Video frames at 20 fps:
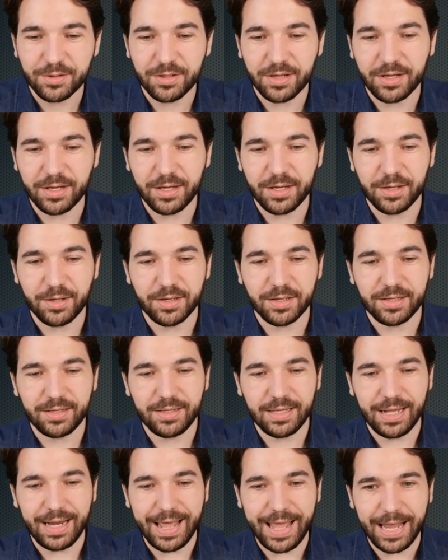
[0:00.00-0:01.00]
to
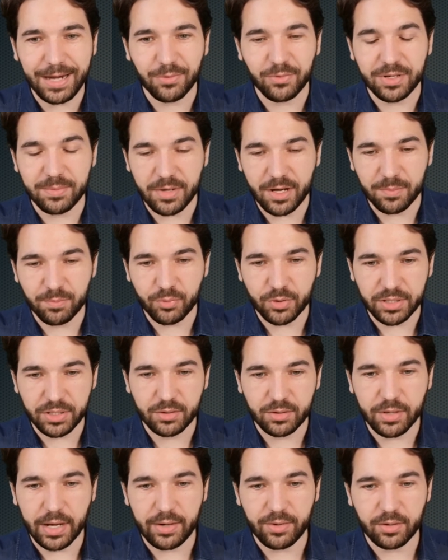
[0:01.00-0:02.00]
get angry about
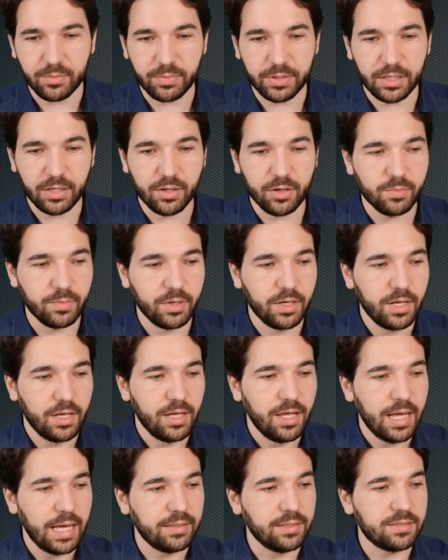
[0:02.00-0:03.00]
Brittney Griner being home.
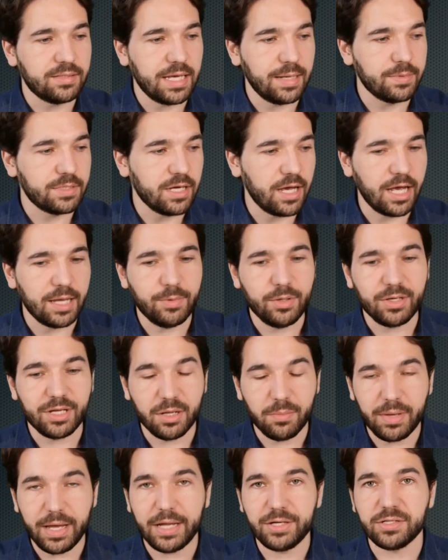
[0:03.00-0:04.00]
At the same time, you can
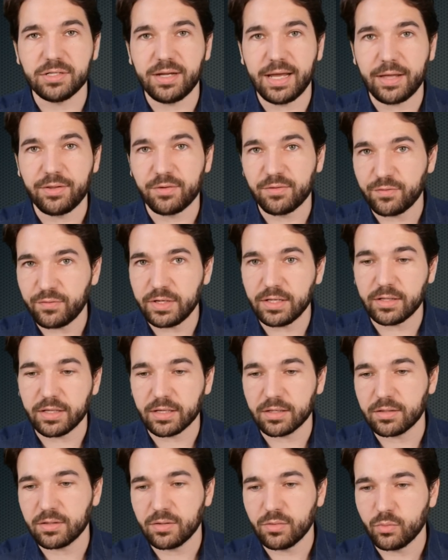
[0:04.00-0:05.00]
imagine how they're
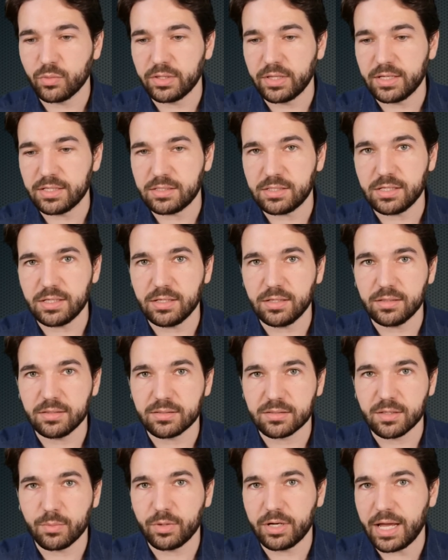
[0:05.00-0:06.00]
feeling when they see
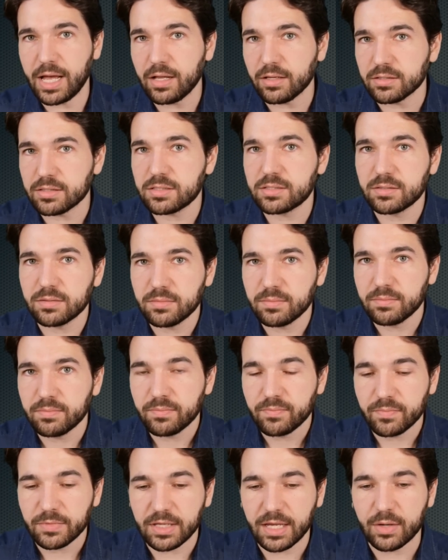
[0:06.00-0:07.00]
someone else
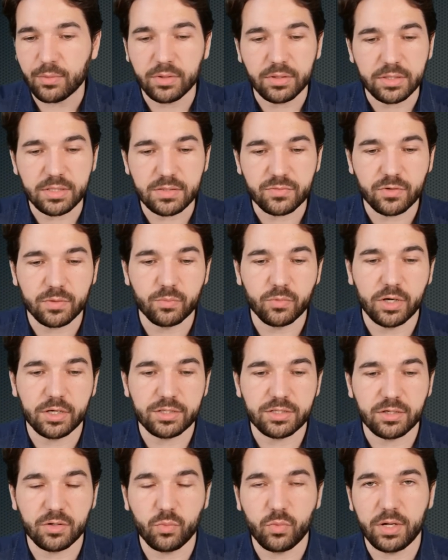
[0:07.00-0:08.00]
get released from
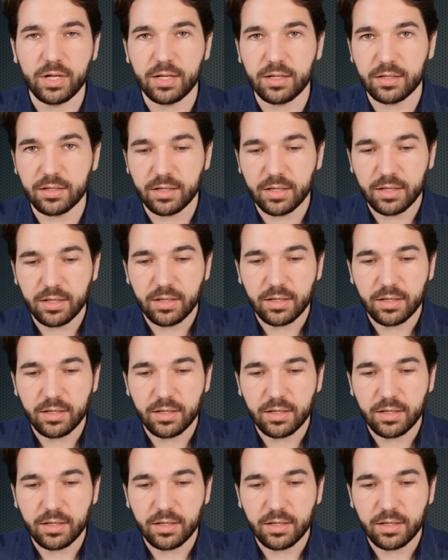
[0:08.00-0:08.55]
Russia while